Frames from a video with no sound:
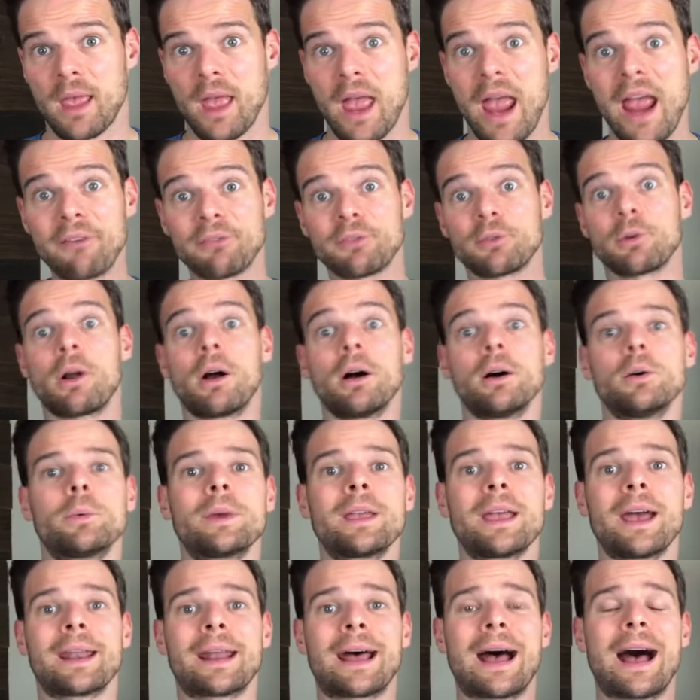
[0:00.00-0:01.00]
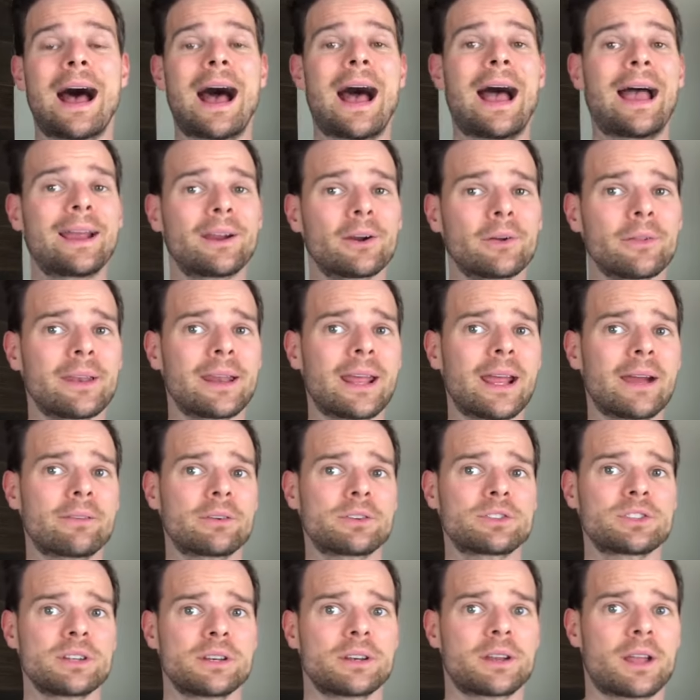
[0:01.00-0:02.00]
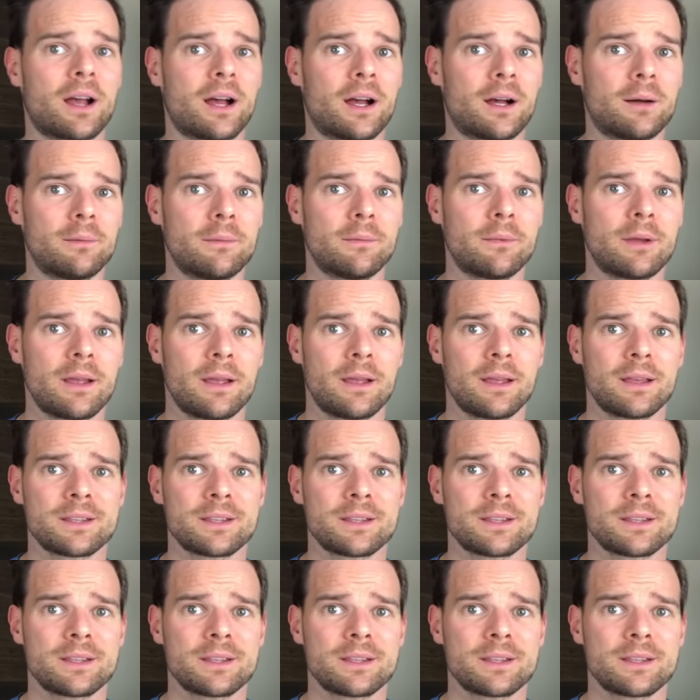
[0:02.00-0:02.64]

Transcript: After all, we had a higher than average income,